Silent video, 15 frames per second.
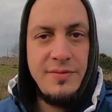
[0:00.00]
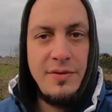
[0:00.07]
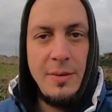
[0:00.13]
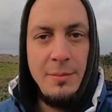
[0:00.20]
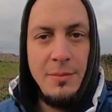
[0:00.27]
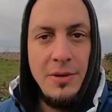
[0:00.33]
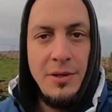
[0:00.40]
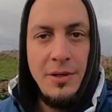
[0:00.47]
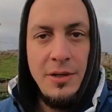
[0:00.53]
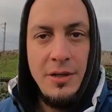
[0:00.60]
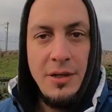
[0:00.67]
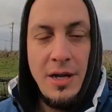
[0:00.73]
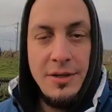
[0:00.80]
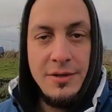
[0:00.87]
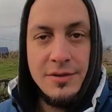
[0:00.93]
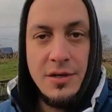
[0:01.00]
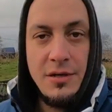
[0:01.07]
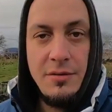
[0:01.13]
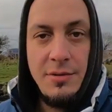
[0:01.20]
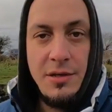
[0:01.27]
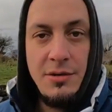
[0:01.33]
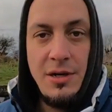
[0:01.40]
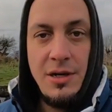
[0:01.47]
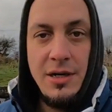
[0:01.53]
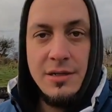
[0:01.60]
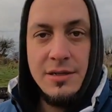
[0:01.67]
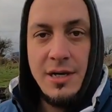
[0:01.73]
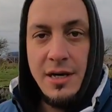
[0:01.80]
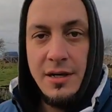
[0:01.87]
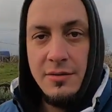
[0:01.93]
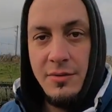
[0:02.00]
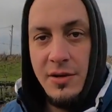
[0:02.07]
from, and it's going to be really exciting.